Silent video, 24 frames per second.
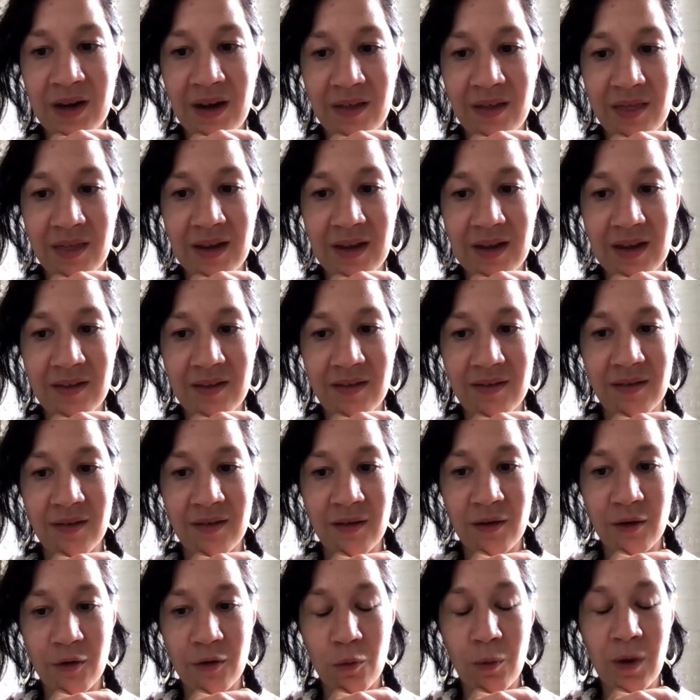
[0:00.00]
I think it's
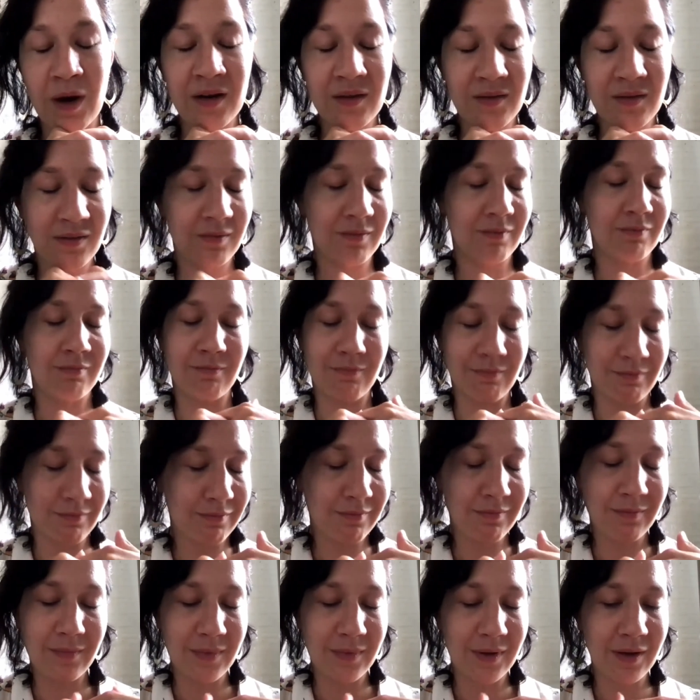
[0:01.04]

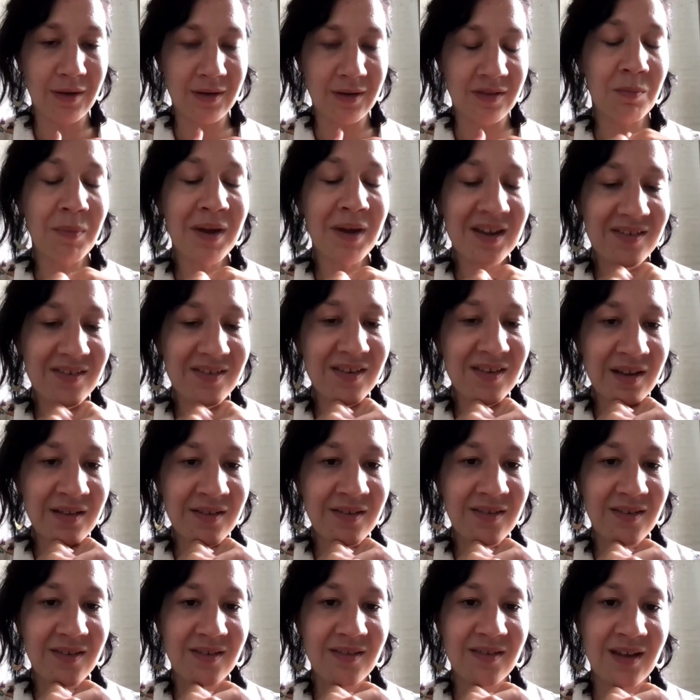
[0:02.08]
it makes
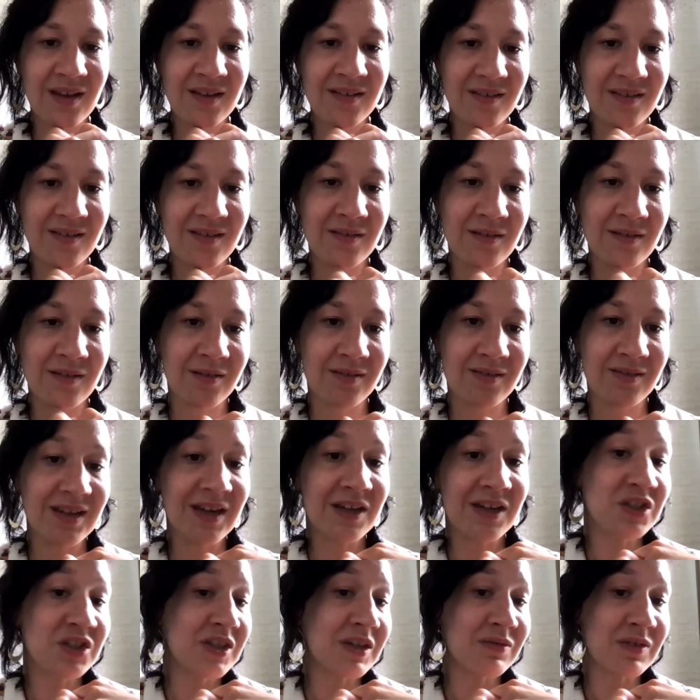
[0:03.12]
sense that the
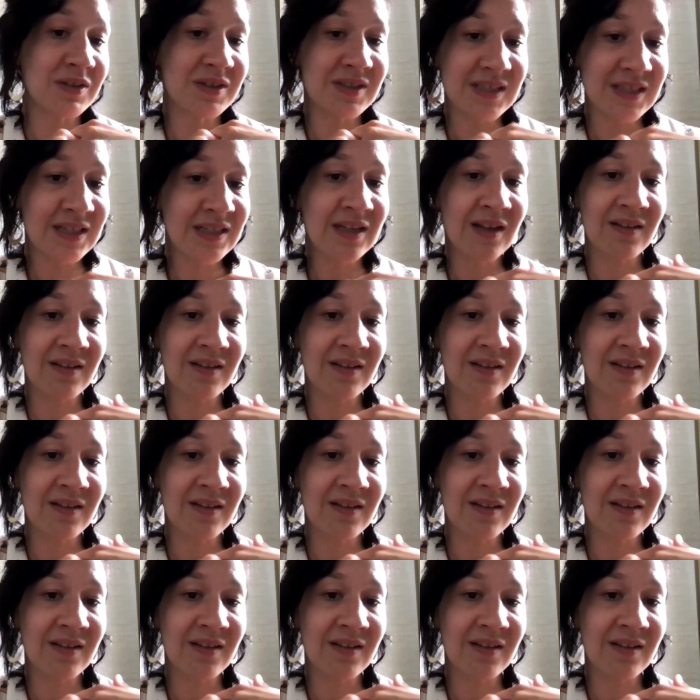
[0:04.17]
Th17,